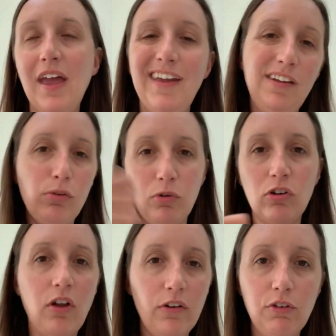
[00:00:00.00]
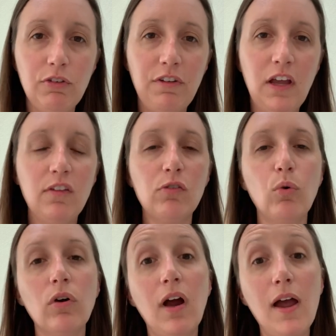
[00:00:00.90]
and you swish it all over your face,
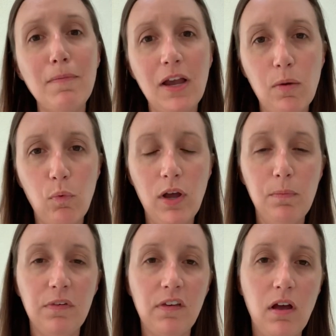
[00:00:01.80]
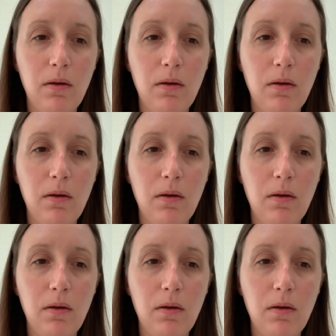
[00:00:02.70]
or eye makeup wipes.